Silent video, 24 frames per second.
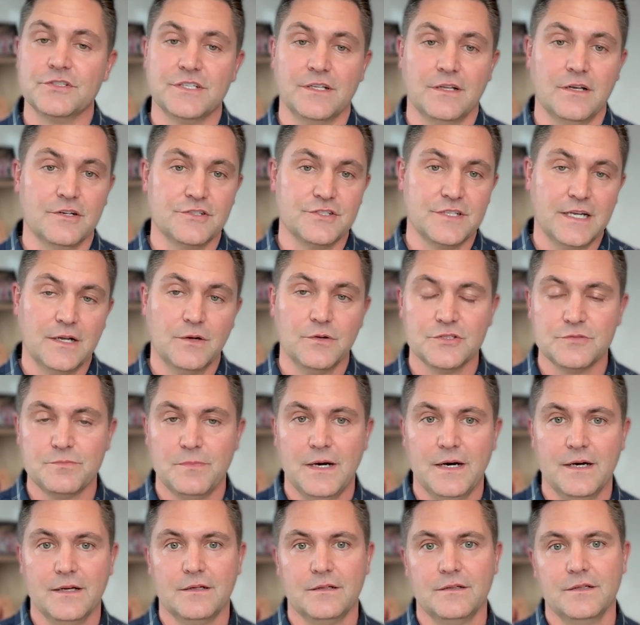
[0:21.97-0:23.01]
a large language
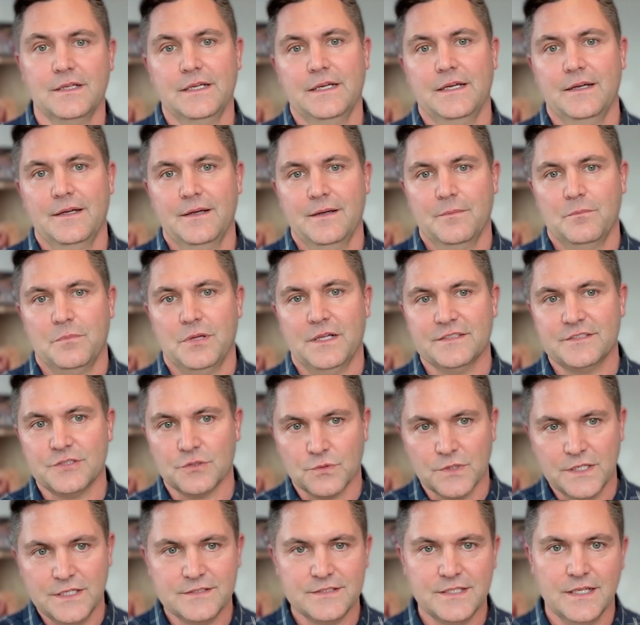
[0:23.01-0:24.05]
model, plus a
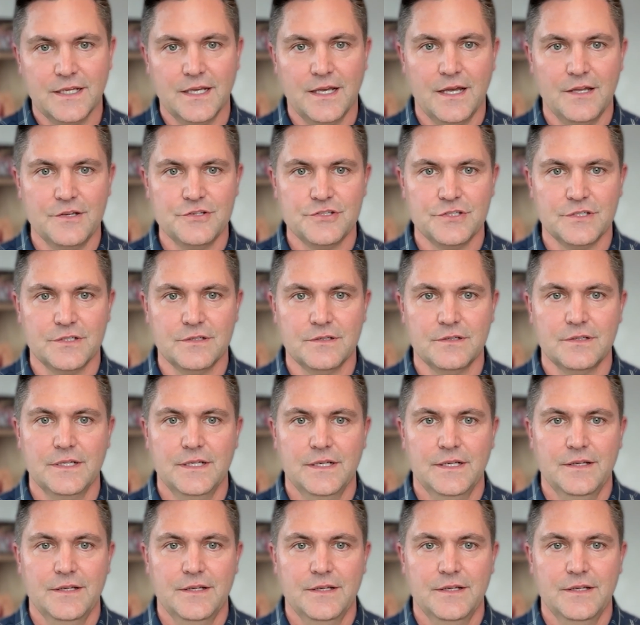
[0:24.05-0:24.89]
reasoning engine,